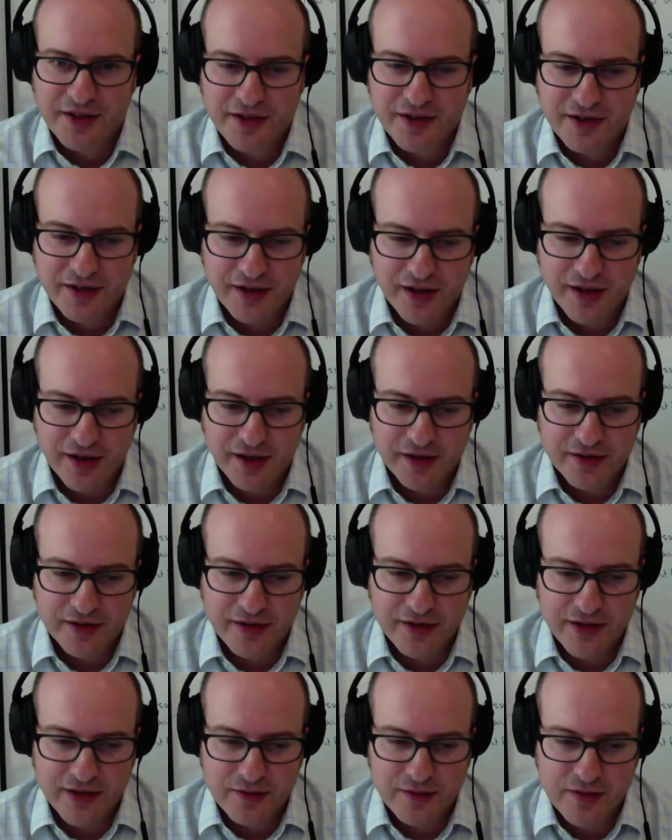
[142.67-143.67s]

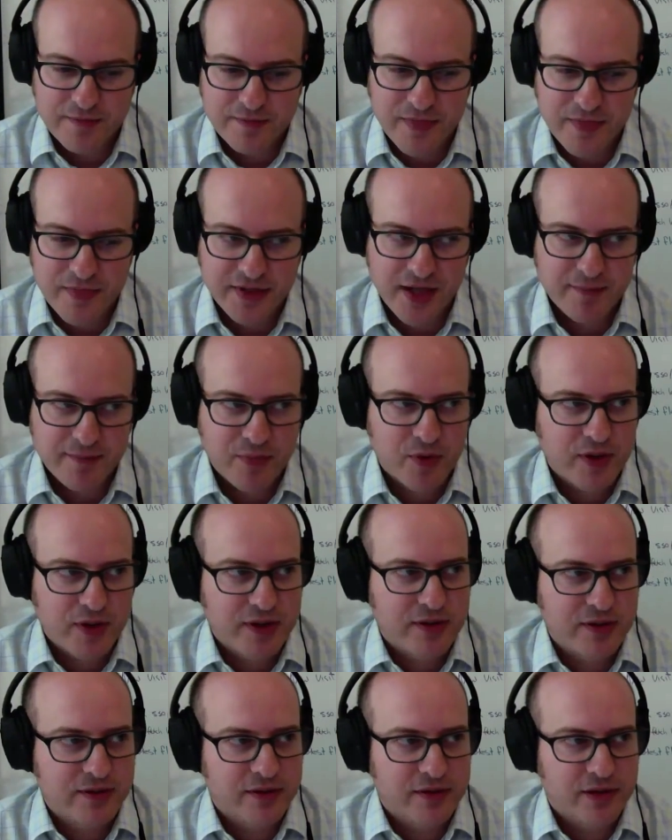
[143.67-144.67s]
And it was at that
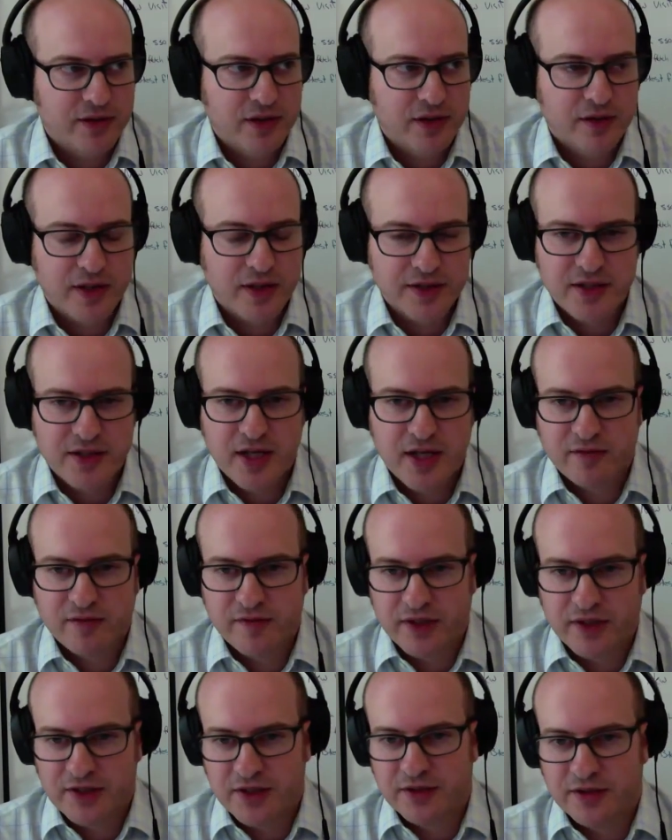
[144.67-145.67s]
point, a design
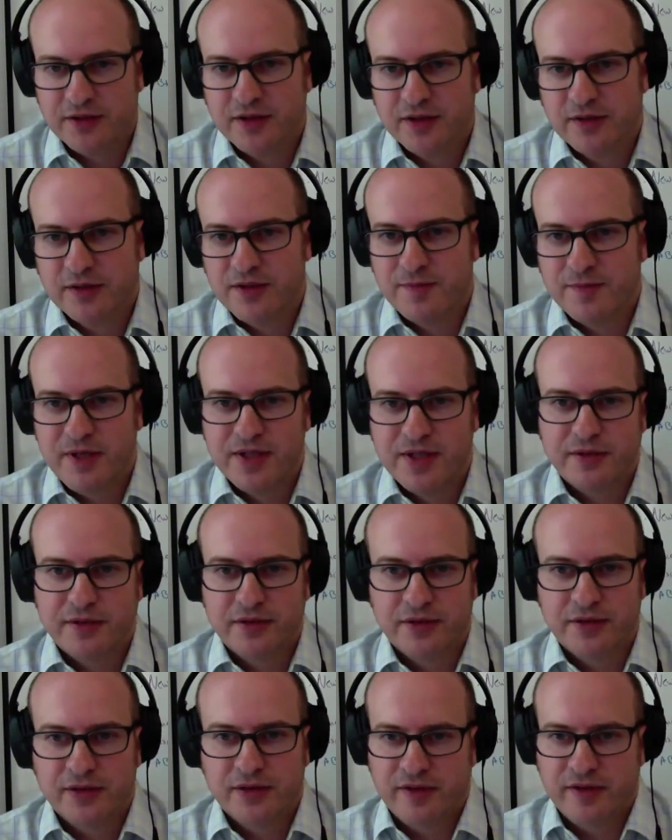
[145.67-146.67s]
fiction. It was
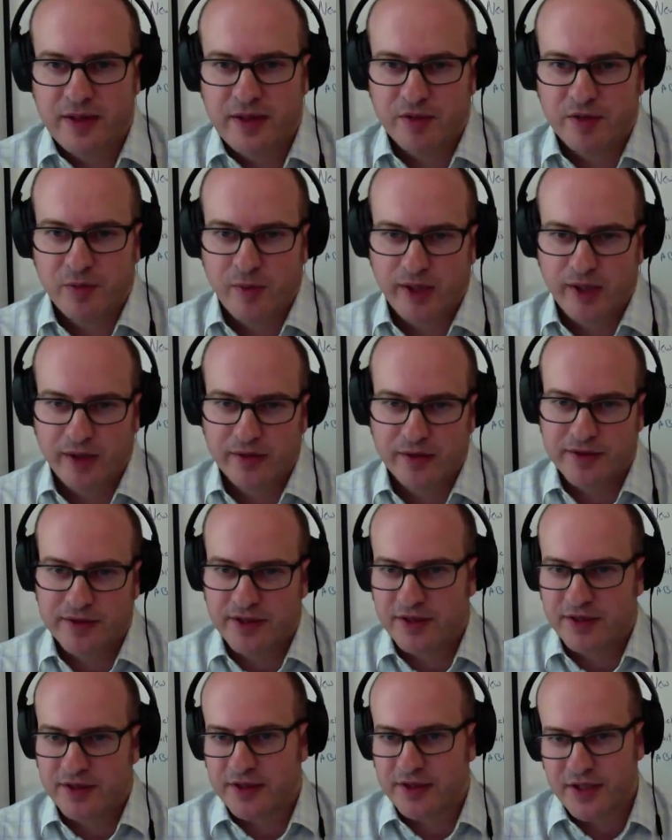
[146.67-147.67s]
basically vaporware. It
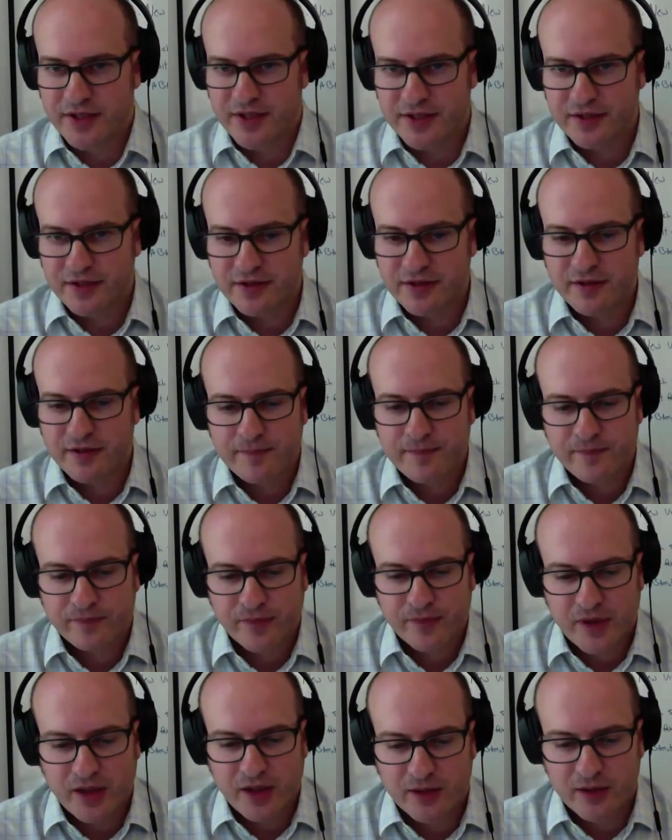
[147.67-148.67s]
didn't exist.
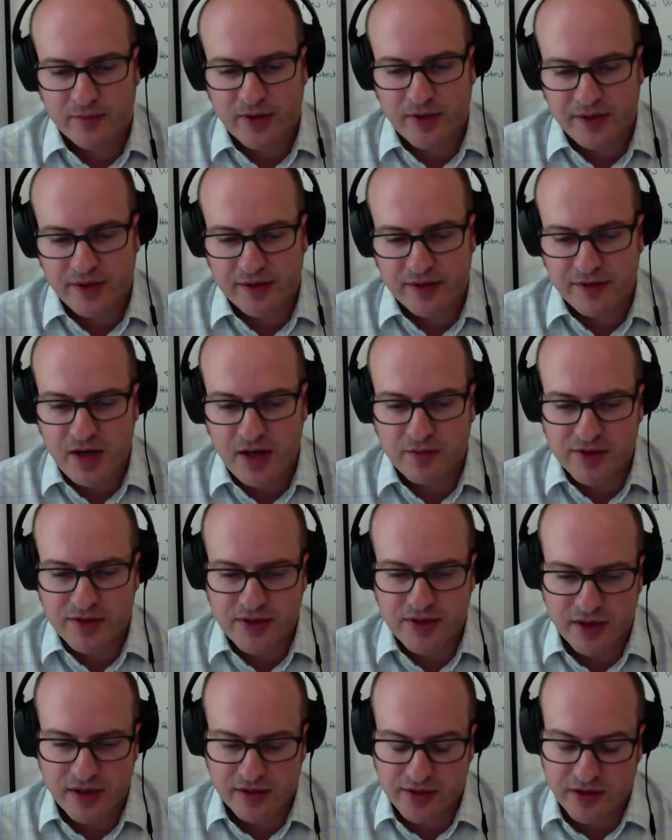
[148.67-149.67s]
But the thought was
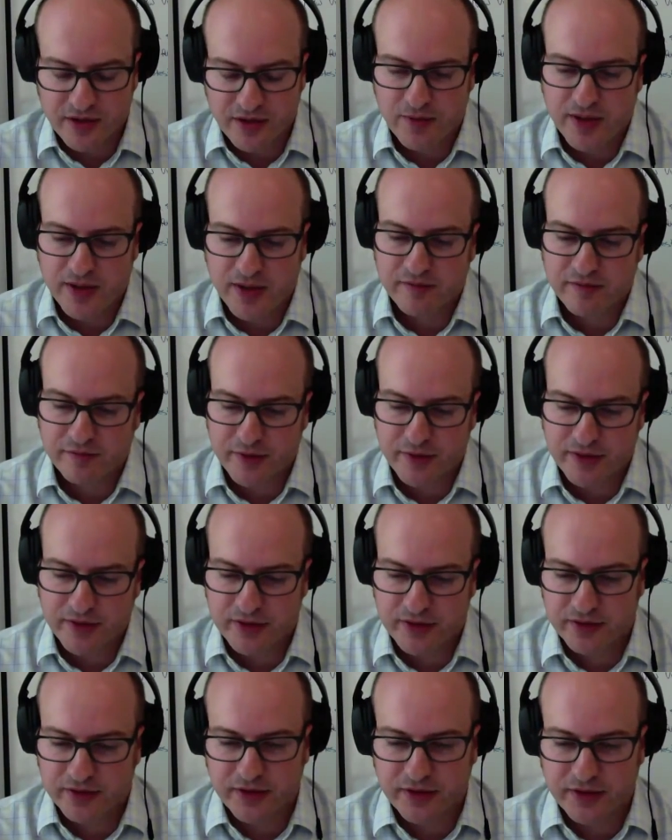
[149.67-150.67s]
there, what if we
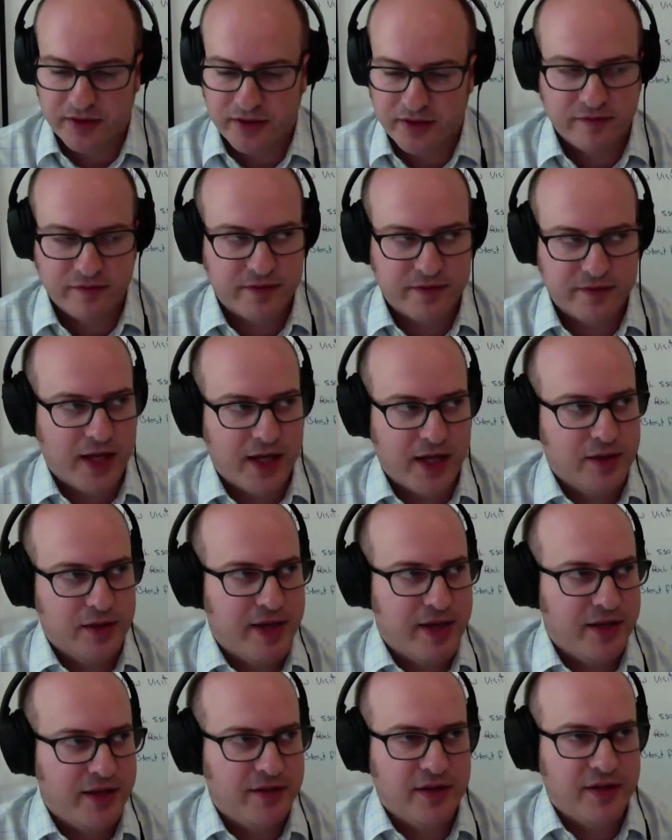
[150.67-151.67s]
could give out a
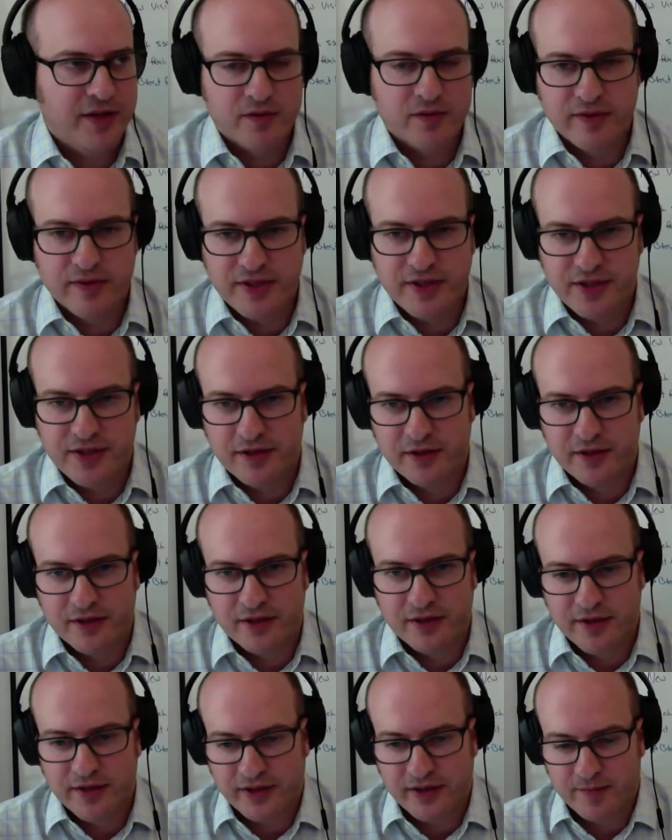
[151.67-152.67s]
pen to every visitor
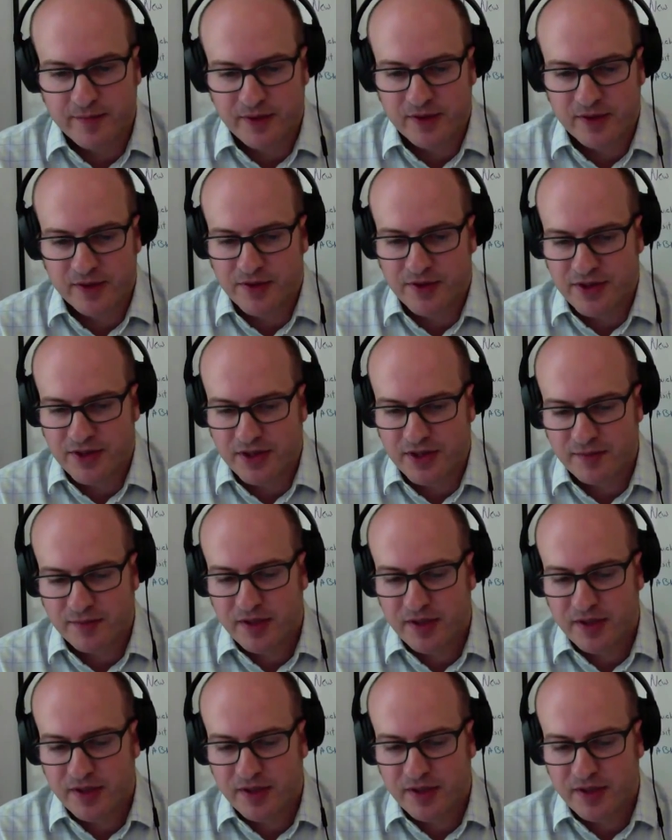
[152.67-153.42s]
that came in the museum,